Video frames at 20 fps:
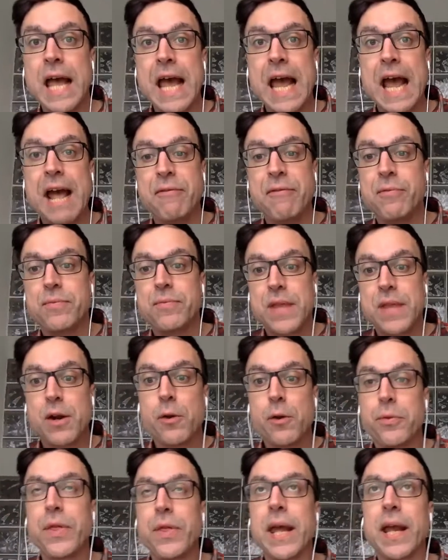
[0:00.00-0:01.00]
And they
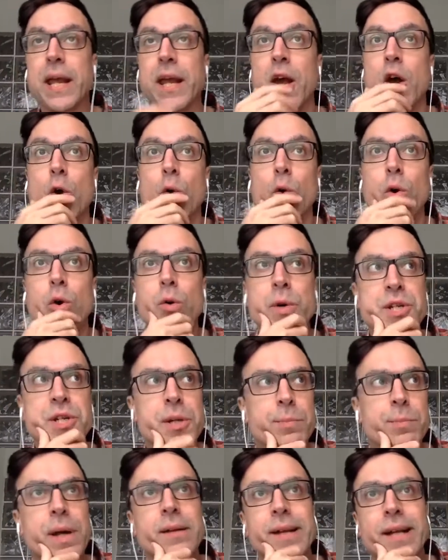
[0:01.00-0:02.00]
don't think, well, we should
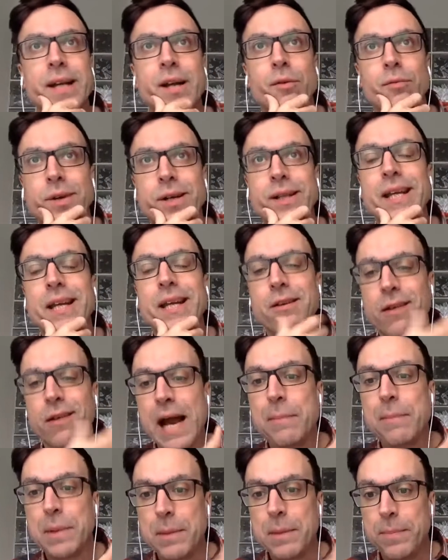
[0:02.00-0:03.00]
bring like a really
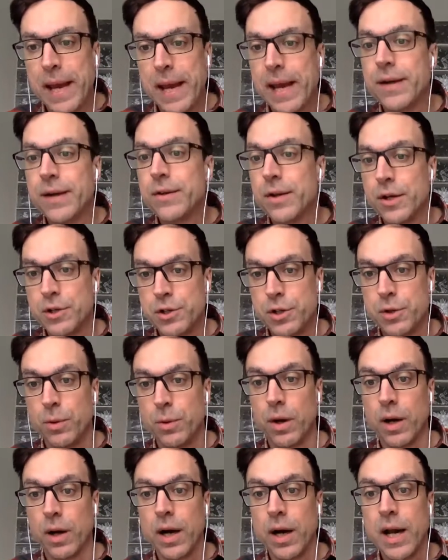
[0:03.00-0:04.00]
crappy band on tour